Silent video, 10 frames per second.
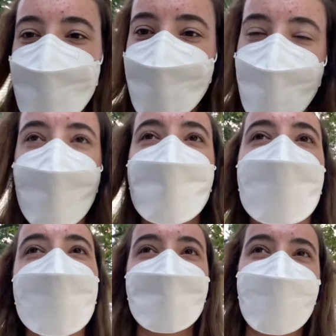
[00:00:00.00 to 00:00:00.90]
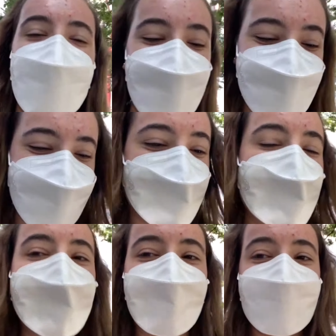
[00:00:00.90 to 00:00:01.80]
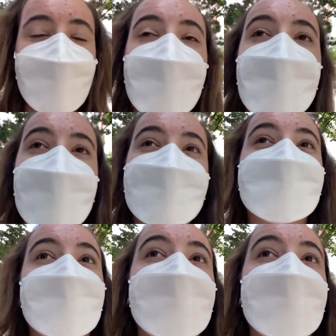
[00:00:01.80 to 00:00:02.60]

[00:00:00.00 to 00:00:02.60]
photo card packs, because I'll buy some